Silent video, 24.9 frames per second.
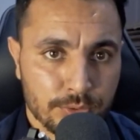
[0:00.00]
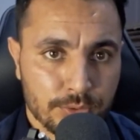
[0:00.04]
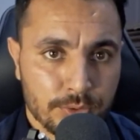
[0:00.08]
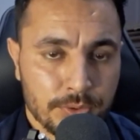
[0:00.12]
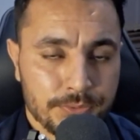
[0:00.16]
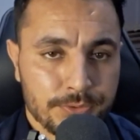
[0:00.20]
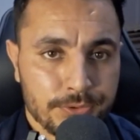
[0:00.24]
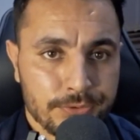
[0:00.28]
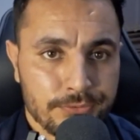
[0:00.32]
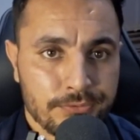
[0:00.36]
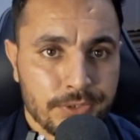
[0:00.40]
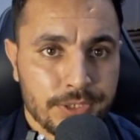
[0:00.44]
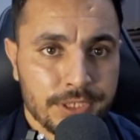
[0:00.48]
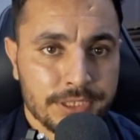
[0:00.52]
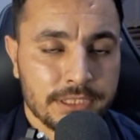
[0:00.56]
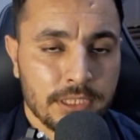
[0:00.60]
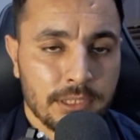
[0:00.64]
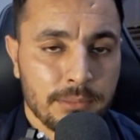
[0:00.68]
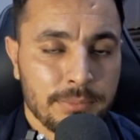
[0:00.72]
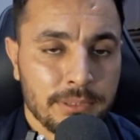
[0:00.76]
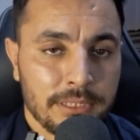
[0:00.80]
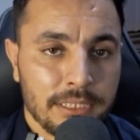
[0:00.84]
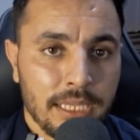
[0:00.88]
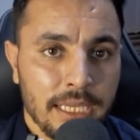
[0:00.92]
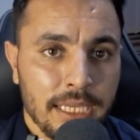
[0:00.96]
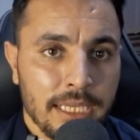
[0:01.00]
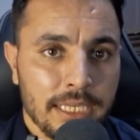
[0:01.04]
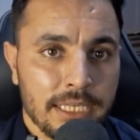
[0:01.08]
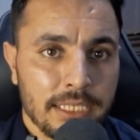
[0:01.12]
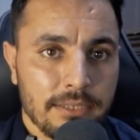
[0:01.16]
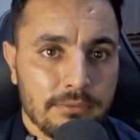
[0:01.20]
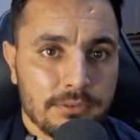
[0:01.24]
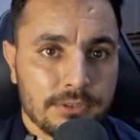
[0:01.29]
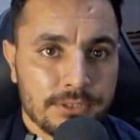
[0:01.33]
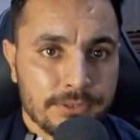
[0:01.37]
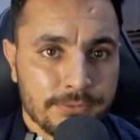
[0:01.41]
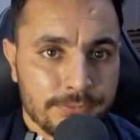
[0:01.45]
and so forth. For example,
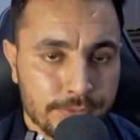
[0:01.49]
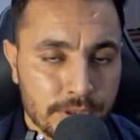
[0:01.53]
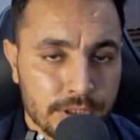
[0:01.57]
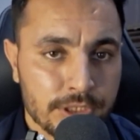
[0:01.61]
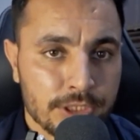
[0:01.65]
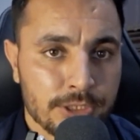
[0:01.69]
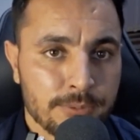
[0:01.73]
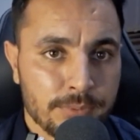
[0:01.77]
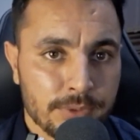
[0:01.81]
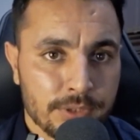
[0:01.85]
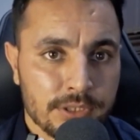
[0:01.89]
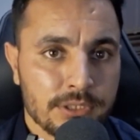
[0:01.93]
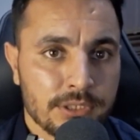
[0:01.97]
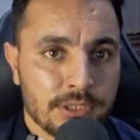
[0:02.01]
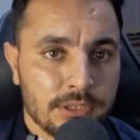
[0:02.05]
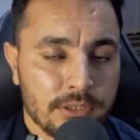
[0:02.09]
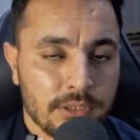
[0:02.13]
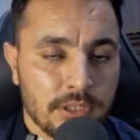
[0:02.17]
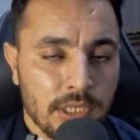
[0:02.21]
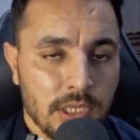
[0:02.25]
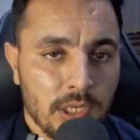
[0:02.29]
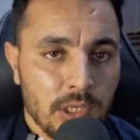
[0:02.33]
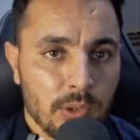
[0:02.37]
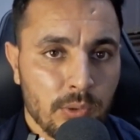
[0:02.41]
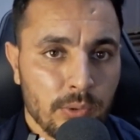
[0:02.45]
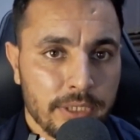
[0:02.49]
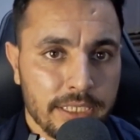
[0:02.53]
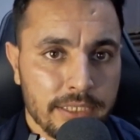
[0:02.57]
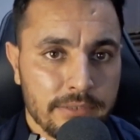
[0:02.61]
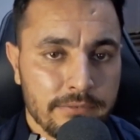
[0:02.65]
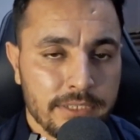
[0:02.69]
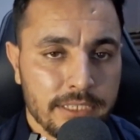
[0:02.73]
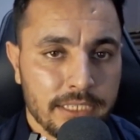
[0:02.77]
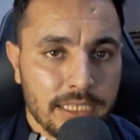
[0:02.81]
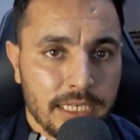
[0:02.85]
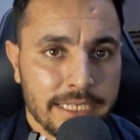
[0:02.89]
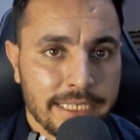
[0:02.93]
he was the first person who
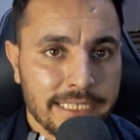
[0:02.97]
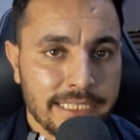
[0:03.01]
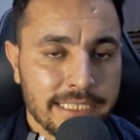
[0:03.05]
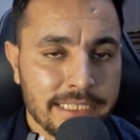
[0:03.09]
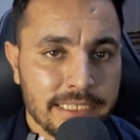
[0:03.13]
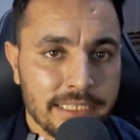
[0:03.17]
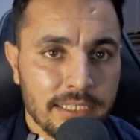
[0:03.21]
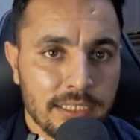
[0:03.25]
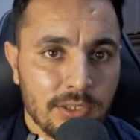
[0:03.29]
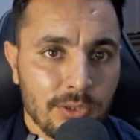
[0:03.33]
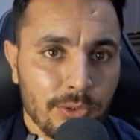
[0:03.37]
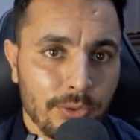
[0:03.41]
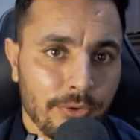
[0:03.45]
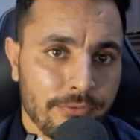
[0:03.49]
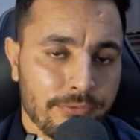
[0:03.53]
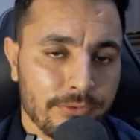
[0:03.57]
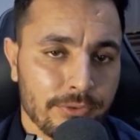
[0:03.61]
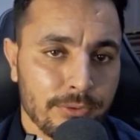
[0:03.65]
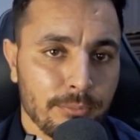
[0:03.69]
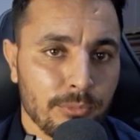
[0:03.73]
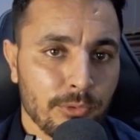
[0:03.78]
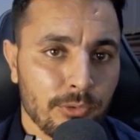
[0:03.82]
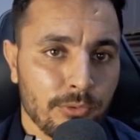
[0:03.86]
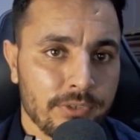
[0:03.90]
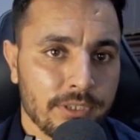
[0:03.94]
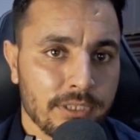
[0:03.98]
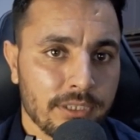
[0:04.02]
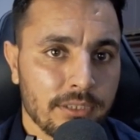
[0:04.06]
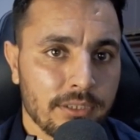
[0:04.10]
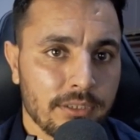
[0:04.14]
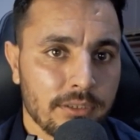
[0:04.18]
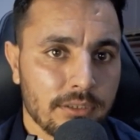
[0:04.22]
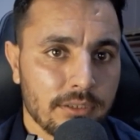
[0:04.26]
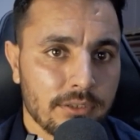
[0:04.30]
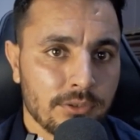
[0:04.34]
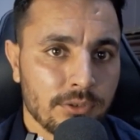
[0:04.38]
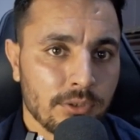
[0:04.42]
gave the idea of
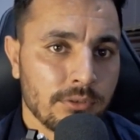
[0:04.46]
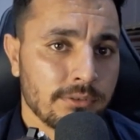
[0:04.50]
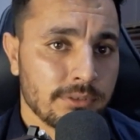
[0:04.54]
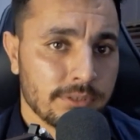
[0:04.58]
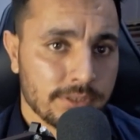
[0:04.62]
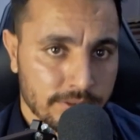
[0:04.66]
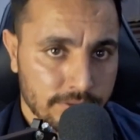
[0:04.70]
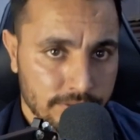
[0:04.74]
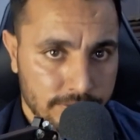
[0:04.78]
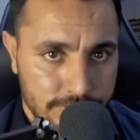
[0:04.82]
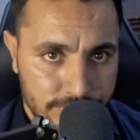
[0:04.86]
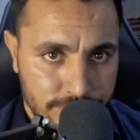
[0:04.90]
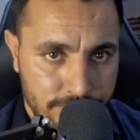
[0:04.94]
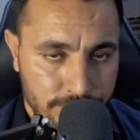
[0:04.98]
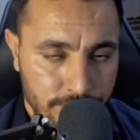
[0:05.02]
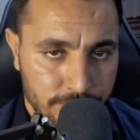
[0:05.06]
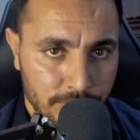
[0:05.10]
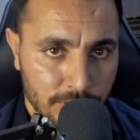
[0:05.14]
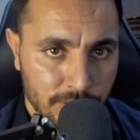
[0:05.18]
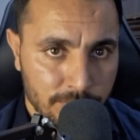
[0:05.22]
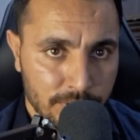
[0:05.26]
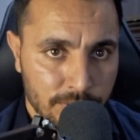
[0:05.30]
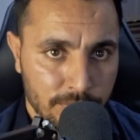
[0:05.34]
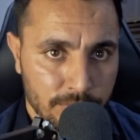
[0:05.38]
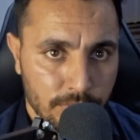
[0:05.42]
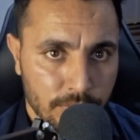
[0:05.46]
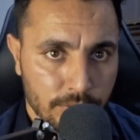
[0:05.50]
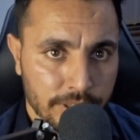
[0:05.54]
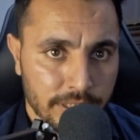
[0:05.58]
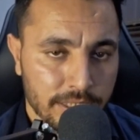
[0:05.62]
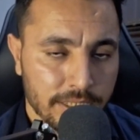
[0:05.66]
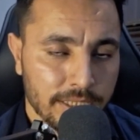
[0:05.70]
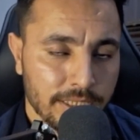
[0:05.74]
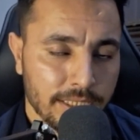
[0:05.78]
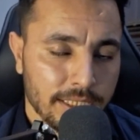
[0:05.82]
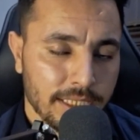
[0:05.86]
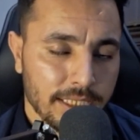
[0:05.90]
removing tonsils from human
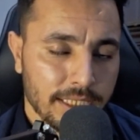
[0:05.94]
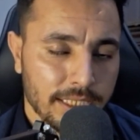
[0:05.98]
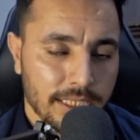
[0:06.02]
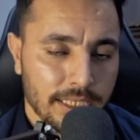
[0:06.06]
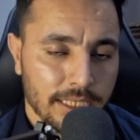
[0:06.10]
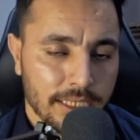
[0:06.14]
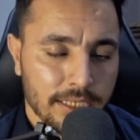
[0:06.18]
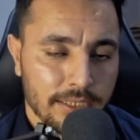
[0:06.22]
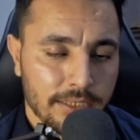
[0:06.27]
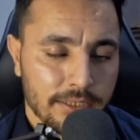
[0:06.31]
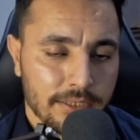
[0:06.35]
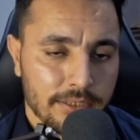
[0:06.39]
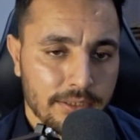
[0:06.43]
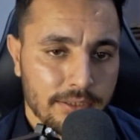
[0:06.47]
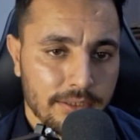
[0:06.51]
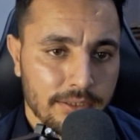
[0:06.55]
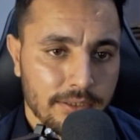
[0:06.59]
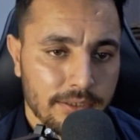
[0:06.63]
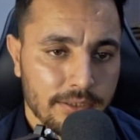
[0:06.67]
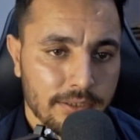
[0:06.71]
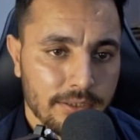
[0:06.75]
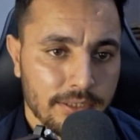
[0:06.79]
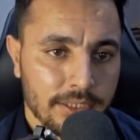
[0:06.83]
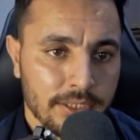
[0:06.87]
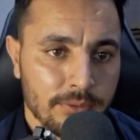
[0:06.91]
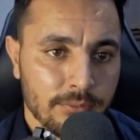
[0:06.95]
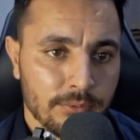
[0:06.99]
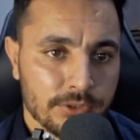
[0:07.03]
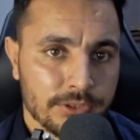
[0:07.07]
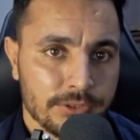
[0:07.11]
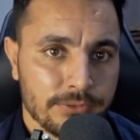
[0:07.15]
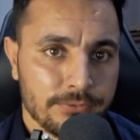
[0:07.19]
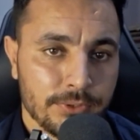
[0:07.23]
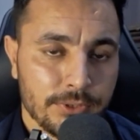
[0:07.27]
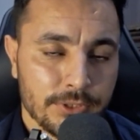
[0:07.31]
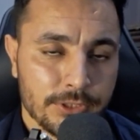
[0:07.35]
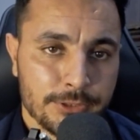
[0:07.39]
body, and he was
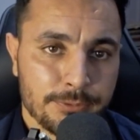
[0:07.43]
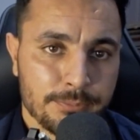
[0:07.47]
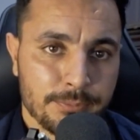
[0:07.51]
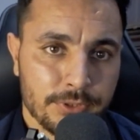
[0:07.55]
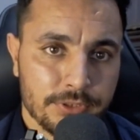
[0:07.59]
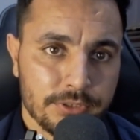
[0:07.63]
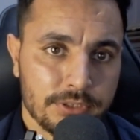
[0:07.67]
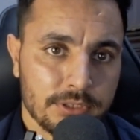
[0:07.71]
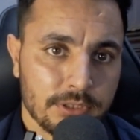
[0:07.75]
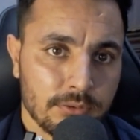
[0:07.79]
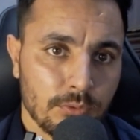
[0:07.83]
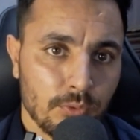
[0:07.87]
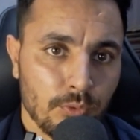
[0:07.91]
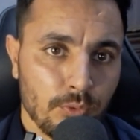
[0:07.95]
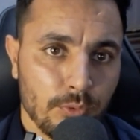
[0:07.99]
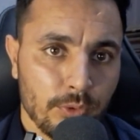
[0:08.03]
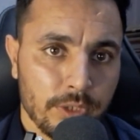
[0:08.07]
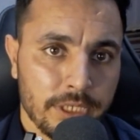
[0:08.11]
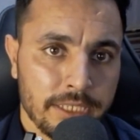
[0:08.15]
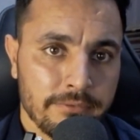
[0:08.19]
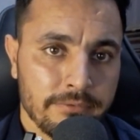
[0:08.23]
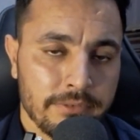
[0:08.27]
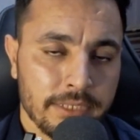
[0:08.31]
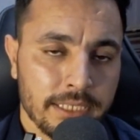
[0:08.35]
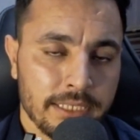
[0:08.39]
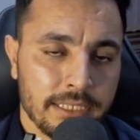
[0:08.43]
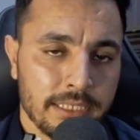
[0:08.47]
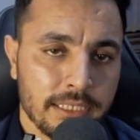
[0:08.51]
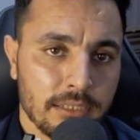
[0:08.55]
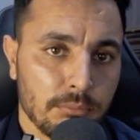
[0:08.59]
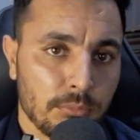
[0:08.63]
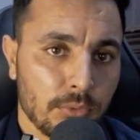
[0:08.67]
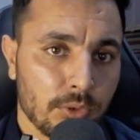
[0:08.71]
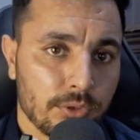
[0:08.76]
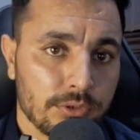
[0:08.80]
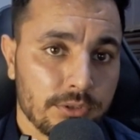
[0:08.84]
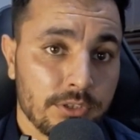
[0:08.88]
the first person who
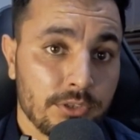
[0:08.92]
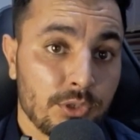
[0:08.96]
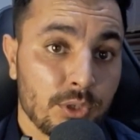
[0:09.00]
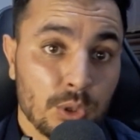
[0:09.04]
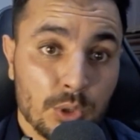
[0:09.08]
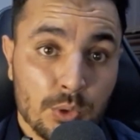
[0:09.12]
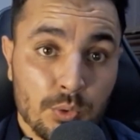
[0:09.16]
invented more than